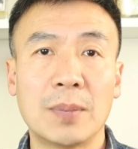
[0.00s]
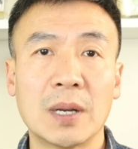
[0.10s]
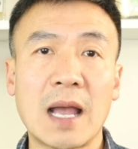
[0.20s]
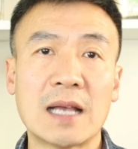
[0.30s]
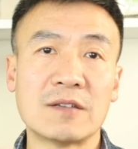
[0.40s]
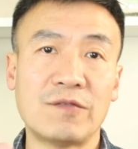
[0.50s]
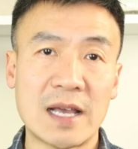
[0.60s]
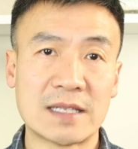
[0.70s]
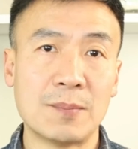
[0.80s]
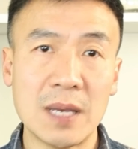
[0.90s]
but it has the
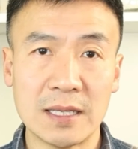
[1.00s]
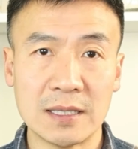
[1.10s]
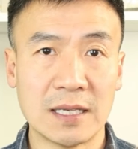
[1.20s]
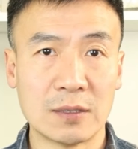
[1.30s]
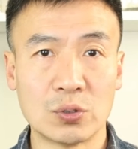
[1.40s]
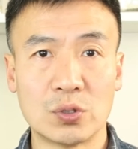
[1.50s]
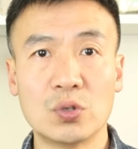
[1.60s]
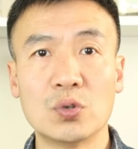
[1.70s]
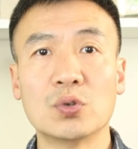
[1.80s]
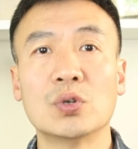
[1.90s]
flexibility to
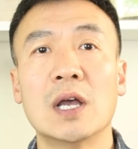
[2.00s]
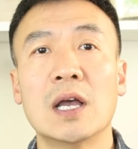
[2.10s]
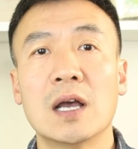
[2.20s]
do